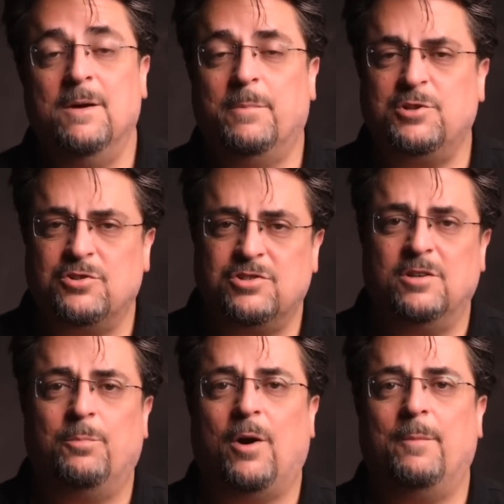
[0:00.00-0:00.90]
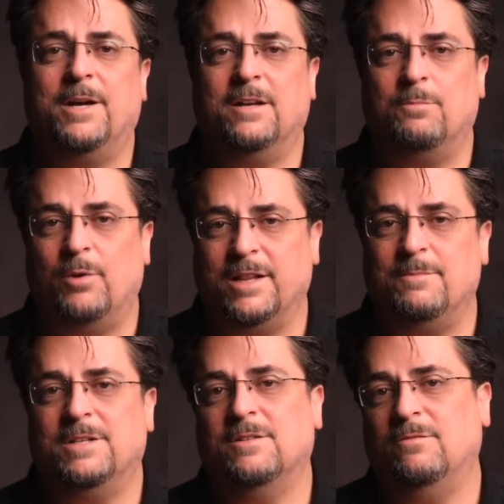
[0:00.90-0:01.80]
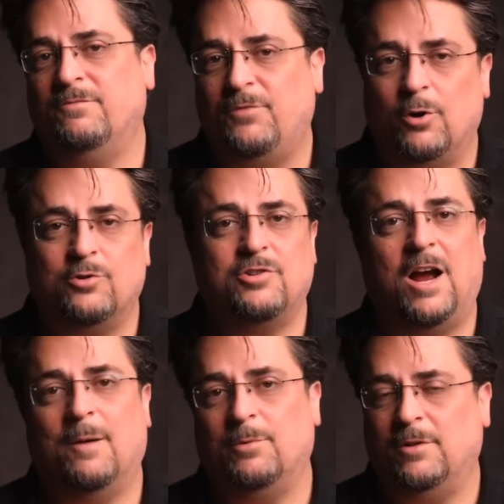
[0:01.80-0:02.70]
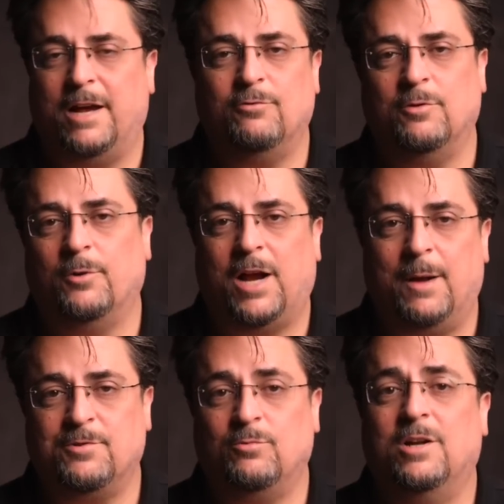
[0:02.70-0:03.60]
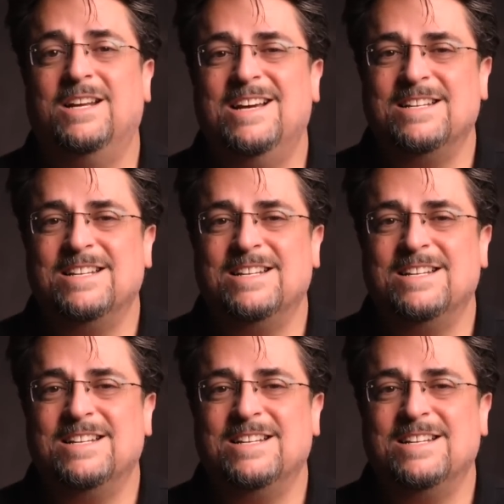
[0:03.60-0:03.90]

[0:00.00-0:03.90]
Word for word: but you're still probably going to bring them into Photoshop or Lightroom or Capture One